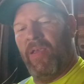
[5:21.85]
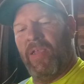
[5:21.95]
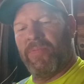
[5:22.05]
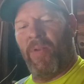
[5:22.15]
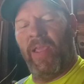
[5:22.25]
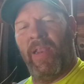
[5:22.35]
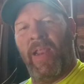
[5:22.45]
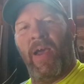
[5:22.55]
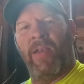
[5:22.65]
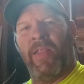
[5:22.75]
explaining
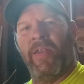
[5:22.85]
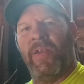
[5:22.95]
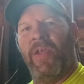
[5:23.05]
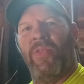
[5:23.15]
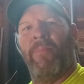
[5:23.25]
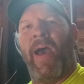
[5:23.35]
how I needed to do the